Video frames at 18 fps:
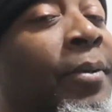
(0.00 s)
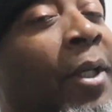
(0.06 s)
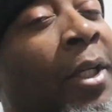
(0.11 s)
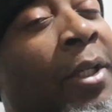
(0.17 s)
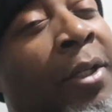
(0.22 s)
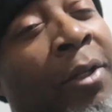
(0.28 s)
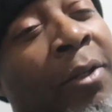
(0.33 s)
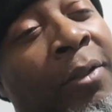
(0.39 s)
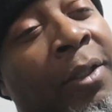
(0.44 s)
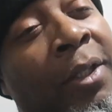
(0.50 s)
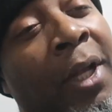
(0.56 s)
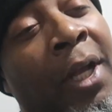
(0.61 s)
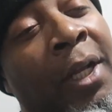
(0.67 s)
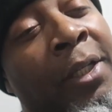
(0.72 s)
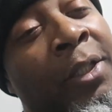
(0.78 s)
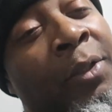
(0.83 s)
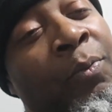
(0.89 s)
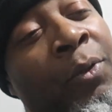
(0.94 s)
I don't.
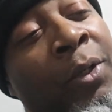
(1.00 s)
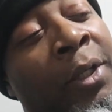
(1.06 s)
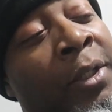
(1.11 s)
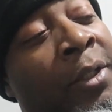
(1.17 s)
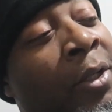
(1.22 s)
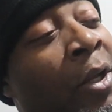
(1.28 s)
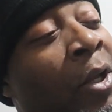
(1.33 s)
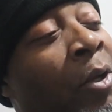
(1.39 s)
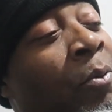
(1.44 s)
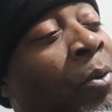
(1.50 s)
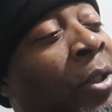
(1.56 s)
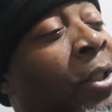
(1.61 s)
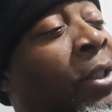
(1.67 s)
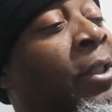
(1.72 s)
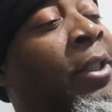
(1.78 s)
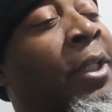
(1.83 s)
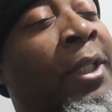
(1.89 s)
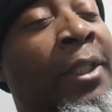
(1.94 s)
I just want want
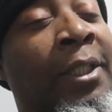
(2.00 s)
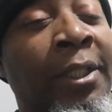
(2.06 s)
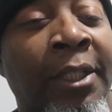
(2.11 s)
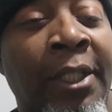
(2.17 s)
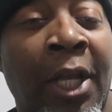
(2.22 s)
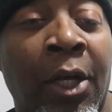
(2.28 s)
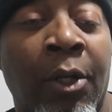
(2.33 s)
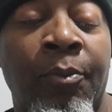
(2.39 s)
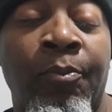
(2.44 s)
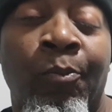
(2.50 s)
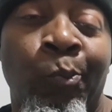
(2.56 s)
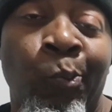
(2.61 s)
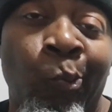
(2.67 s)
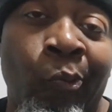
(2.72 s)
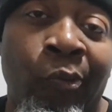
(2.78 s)
to get this out.